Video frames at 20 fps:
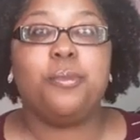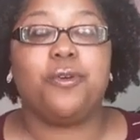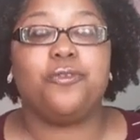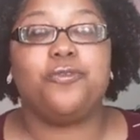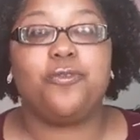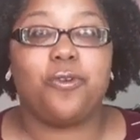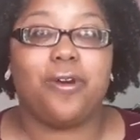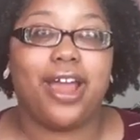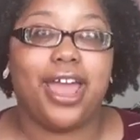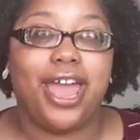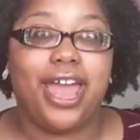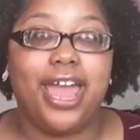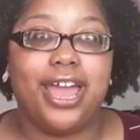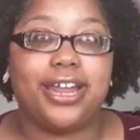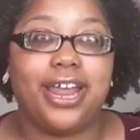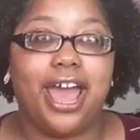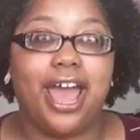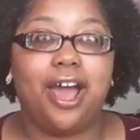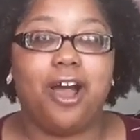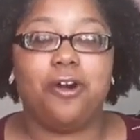before I
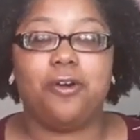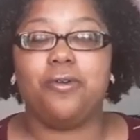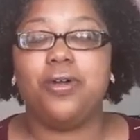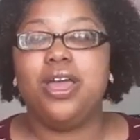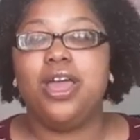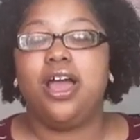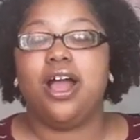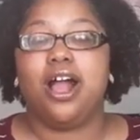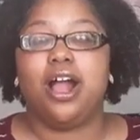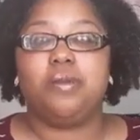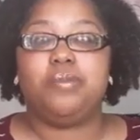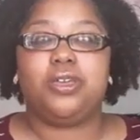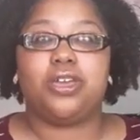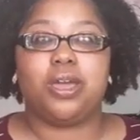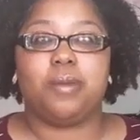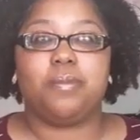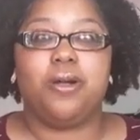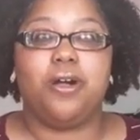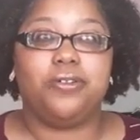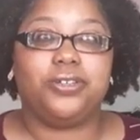head out. Um,
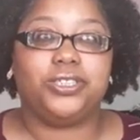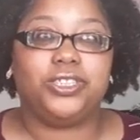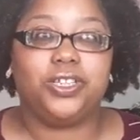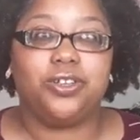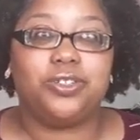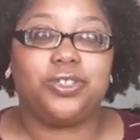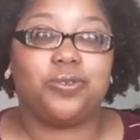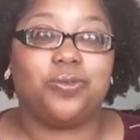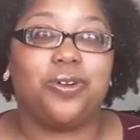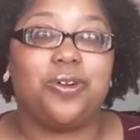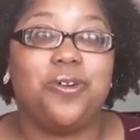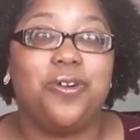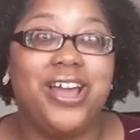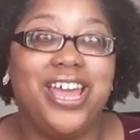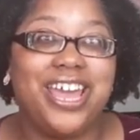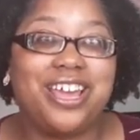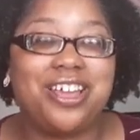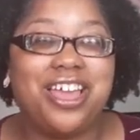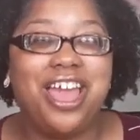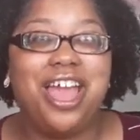you can post those real
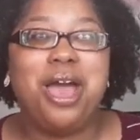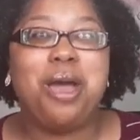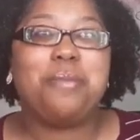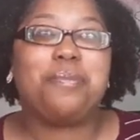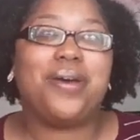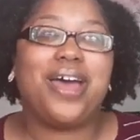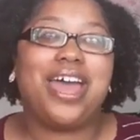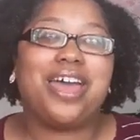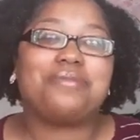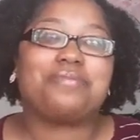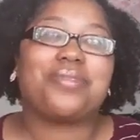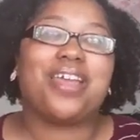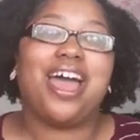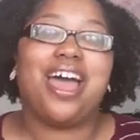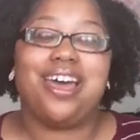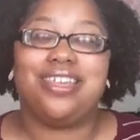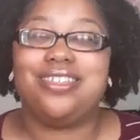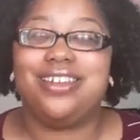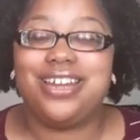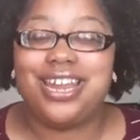quick. But
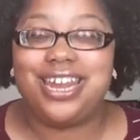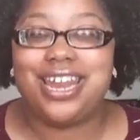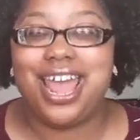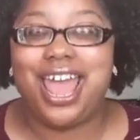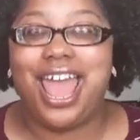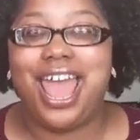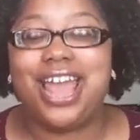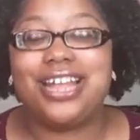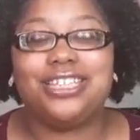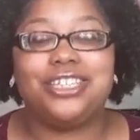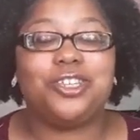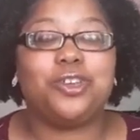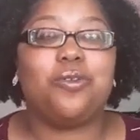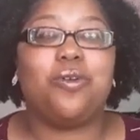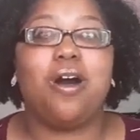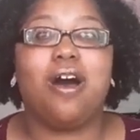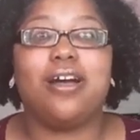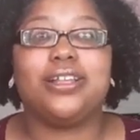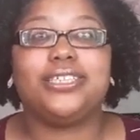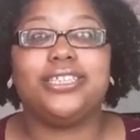other than that,
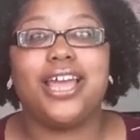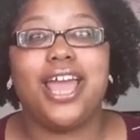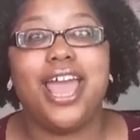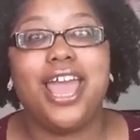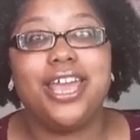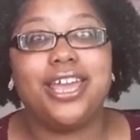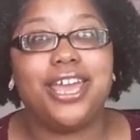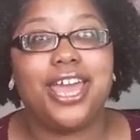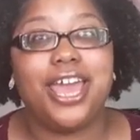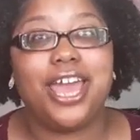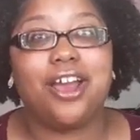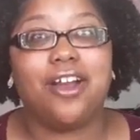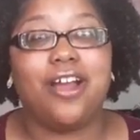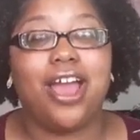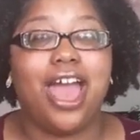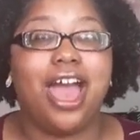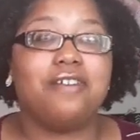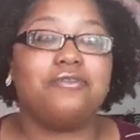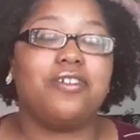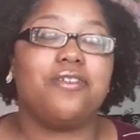you all take
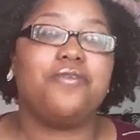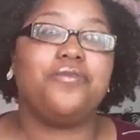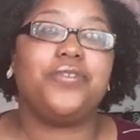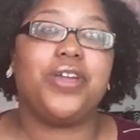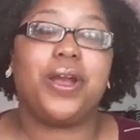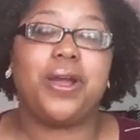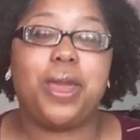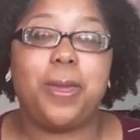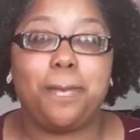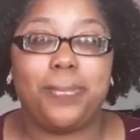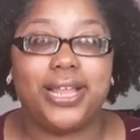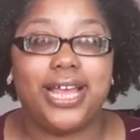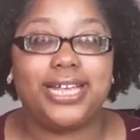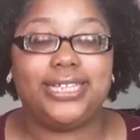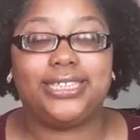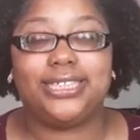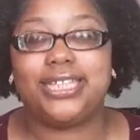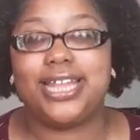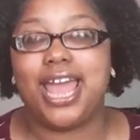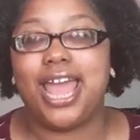care. Have a very
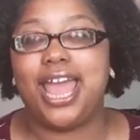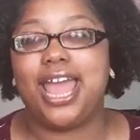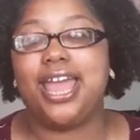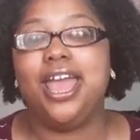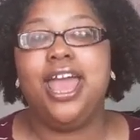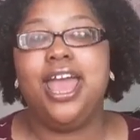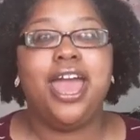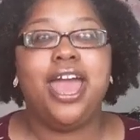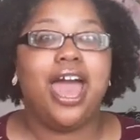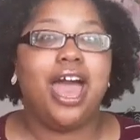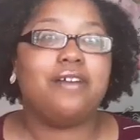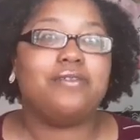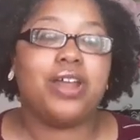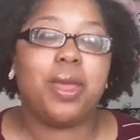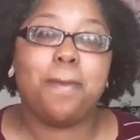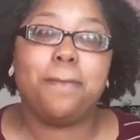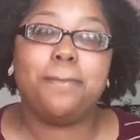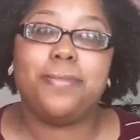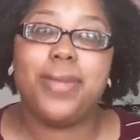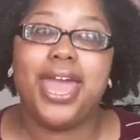blessed day. Have
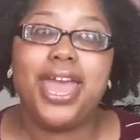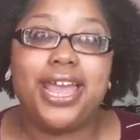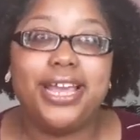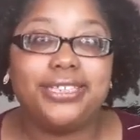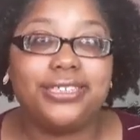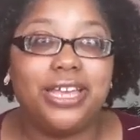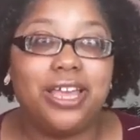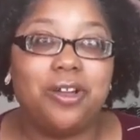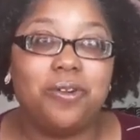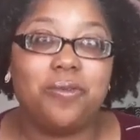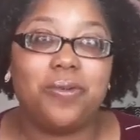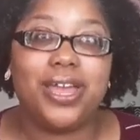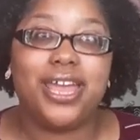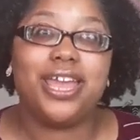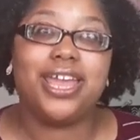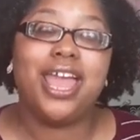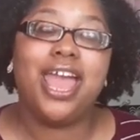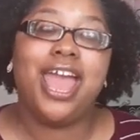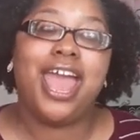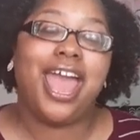an amazing
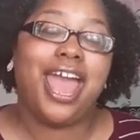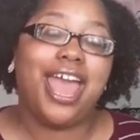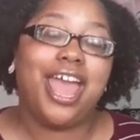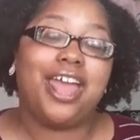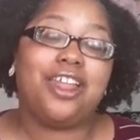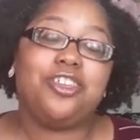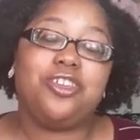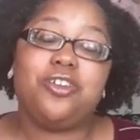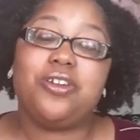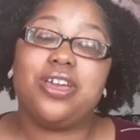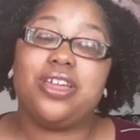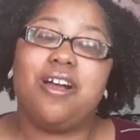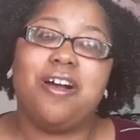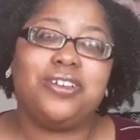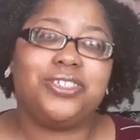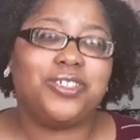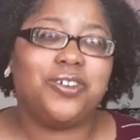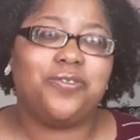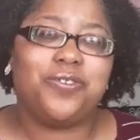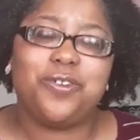week. And you can
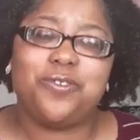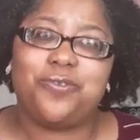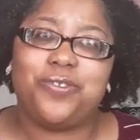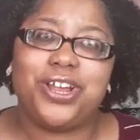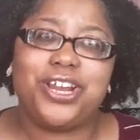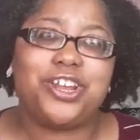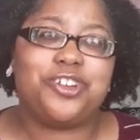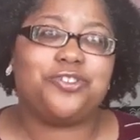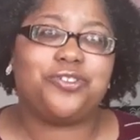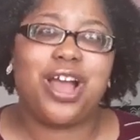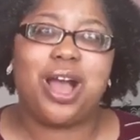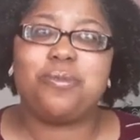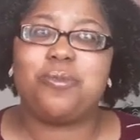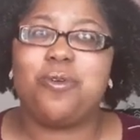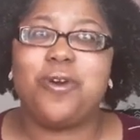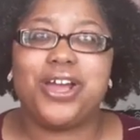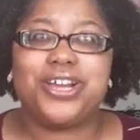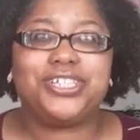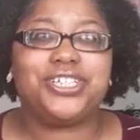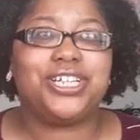also feel free to
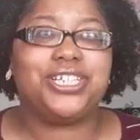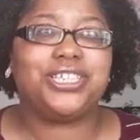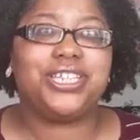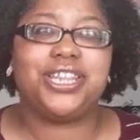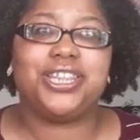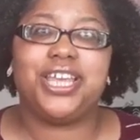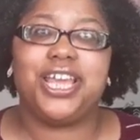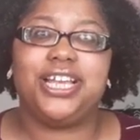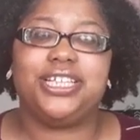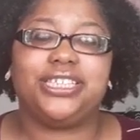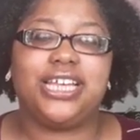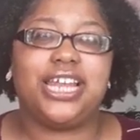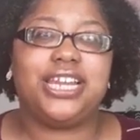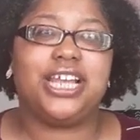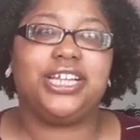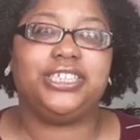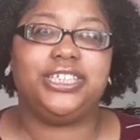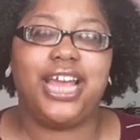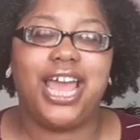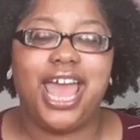drop questions and things
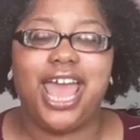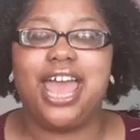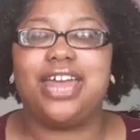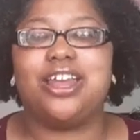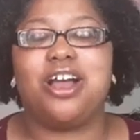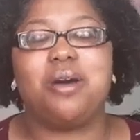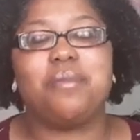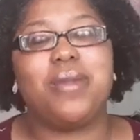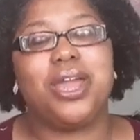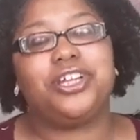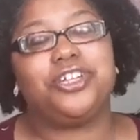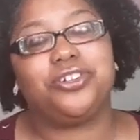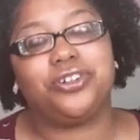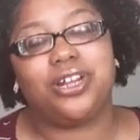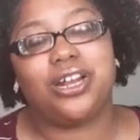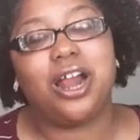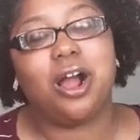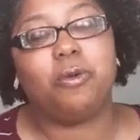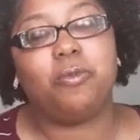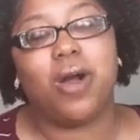in the chat, and I'll make
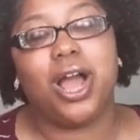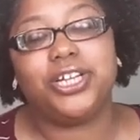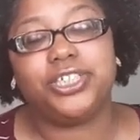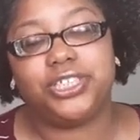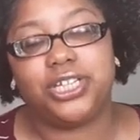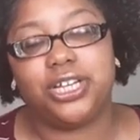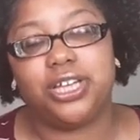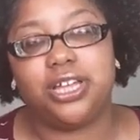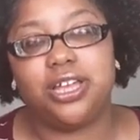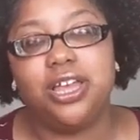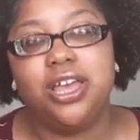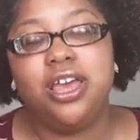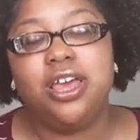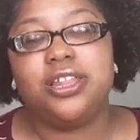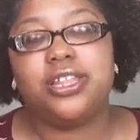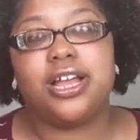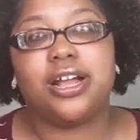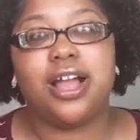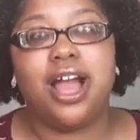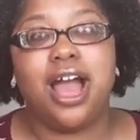sure that I'll watch the,
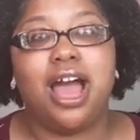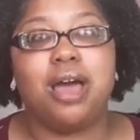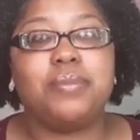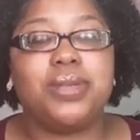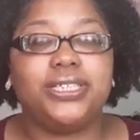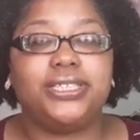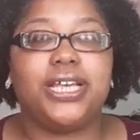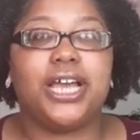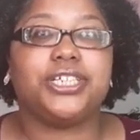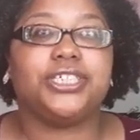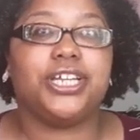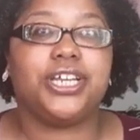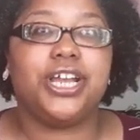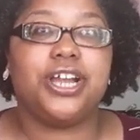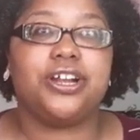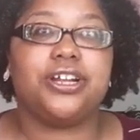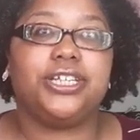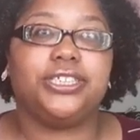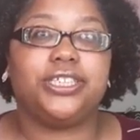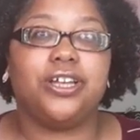the comment section
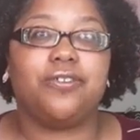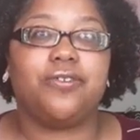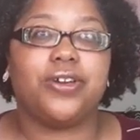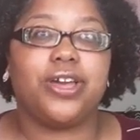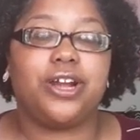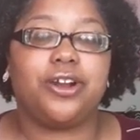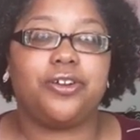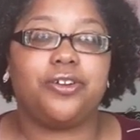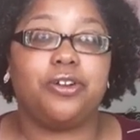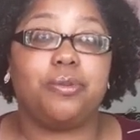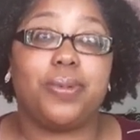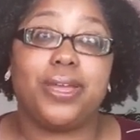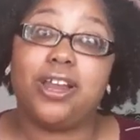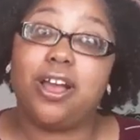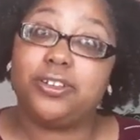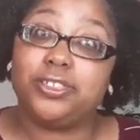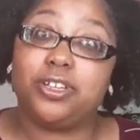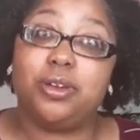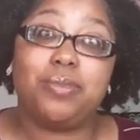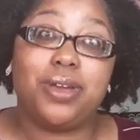here in the self-care group
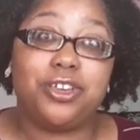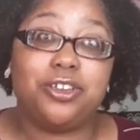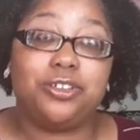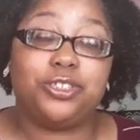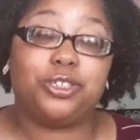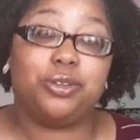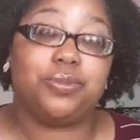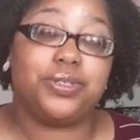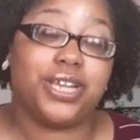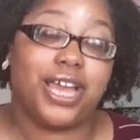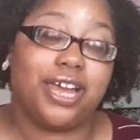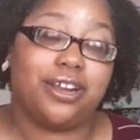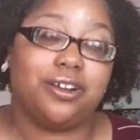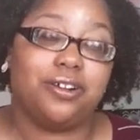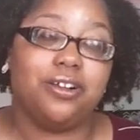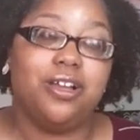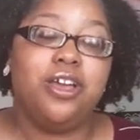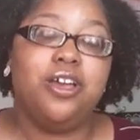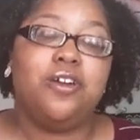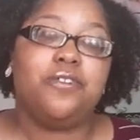and also my YouTube
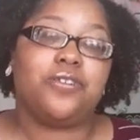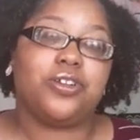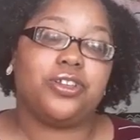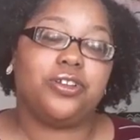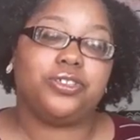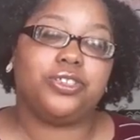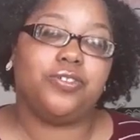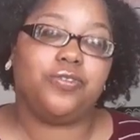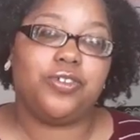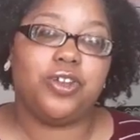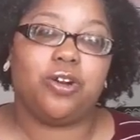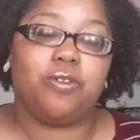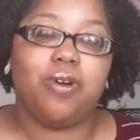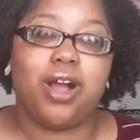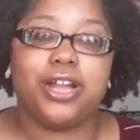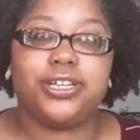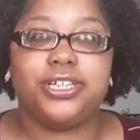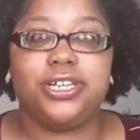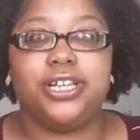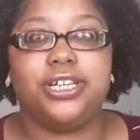channel. For those of you who are
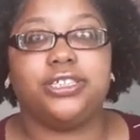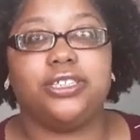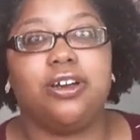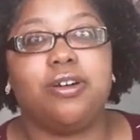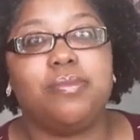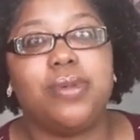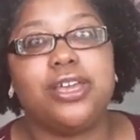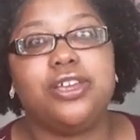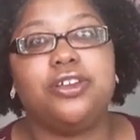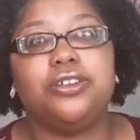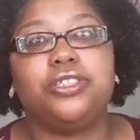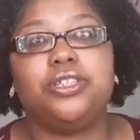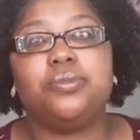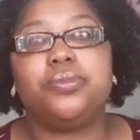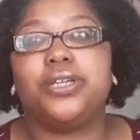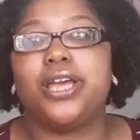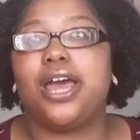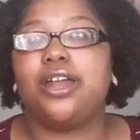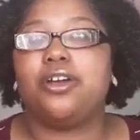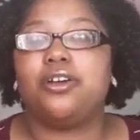watching, watching this on my
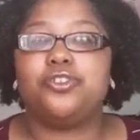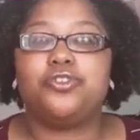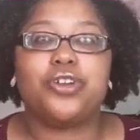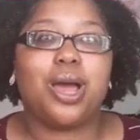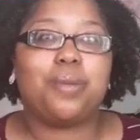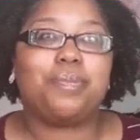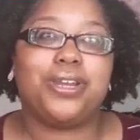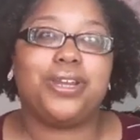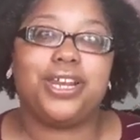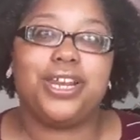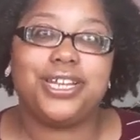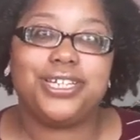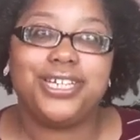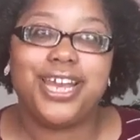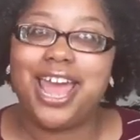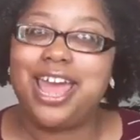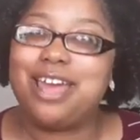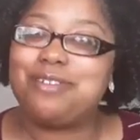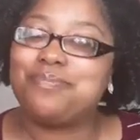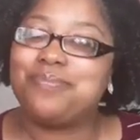YouTube channel, drop it in the
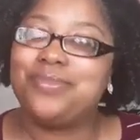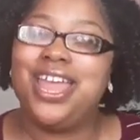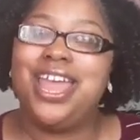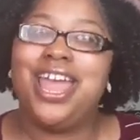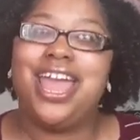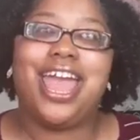chat